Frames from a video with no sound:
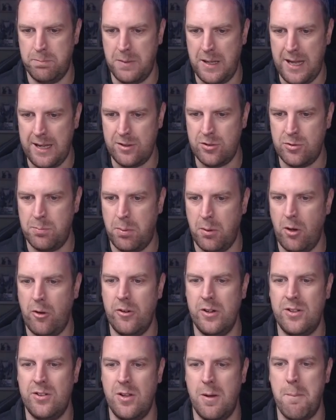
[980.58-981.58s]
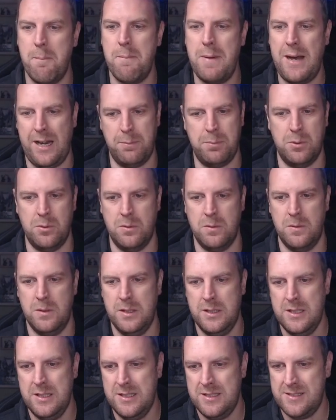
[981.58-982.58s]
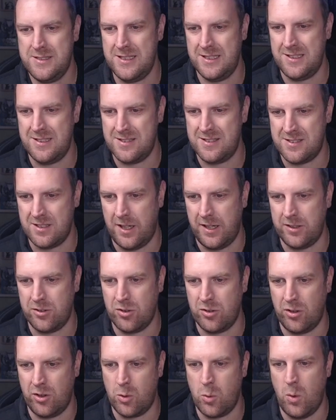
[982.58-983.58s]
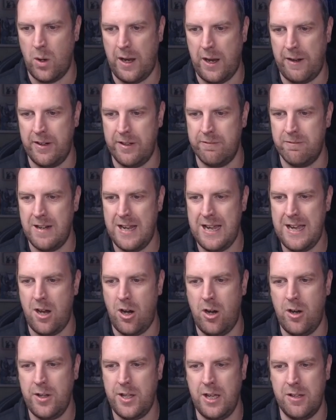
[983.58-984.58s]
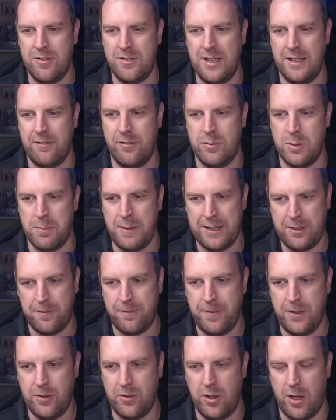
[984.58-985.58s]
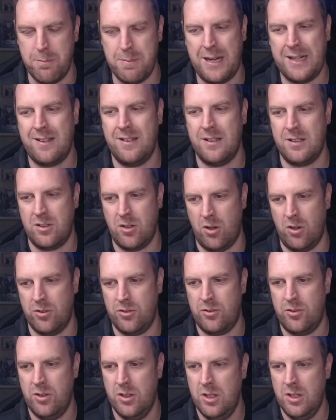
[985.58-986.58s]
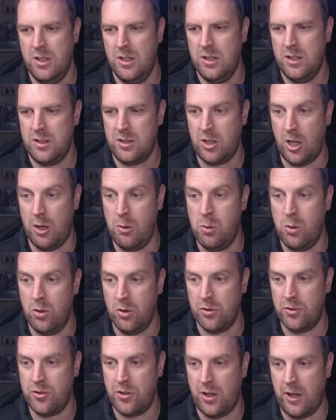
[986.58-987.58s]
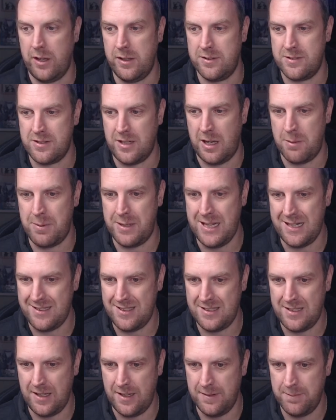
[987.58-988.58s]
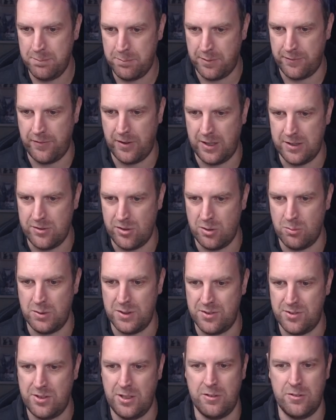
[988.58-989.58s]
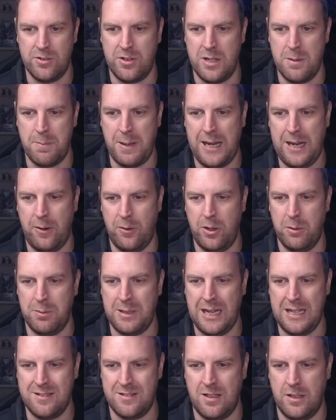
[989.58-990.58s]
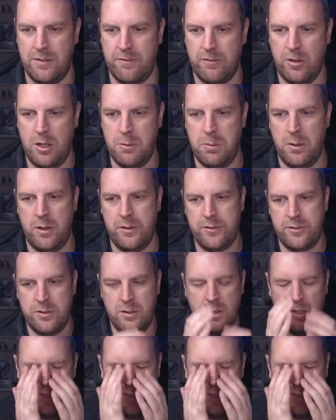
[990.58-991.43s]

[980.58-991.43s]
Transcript: Explorator Maniple set its sights on acquiring rare archaeotech from the battlefield, no matter the cost. Cohort Cybernetica provides you with seriously powered up Castellan robots.